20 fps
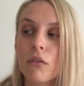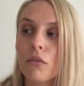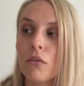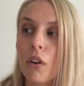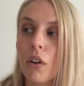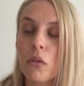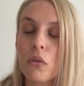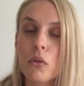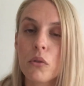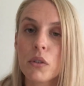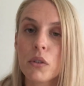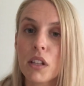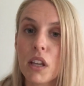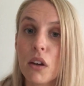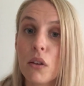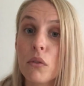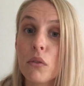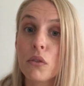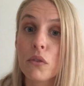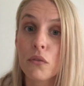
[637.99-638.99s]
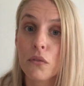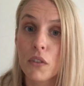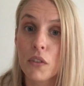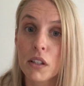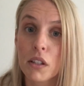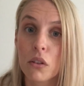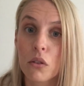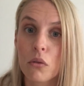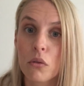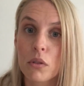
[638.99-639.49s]
vocal skills,
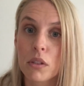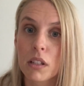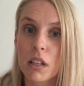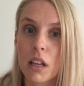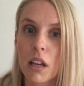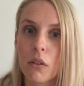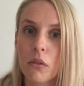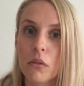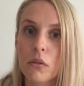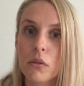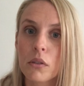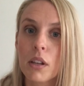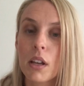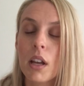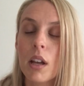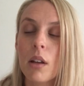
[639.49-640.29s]
physical skills,